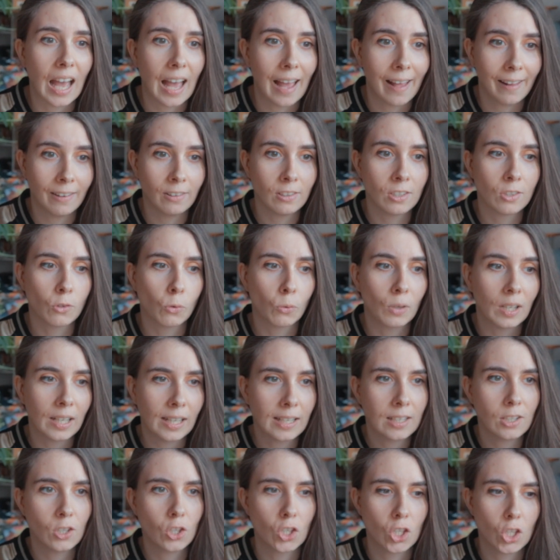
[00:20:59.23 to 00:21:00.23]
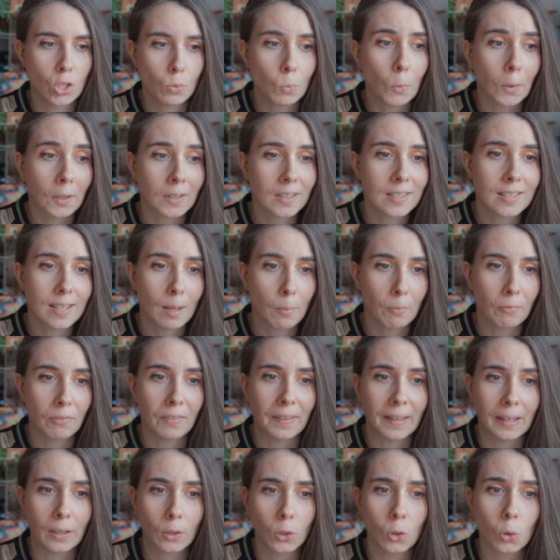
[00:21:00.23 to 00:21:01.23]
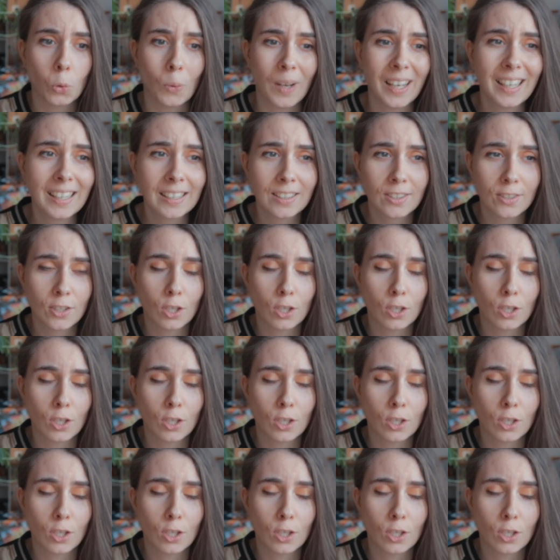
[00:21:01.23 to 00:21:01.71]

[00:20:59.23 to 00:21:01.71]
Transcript: and really just want something quick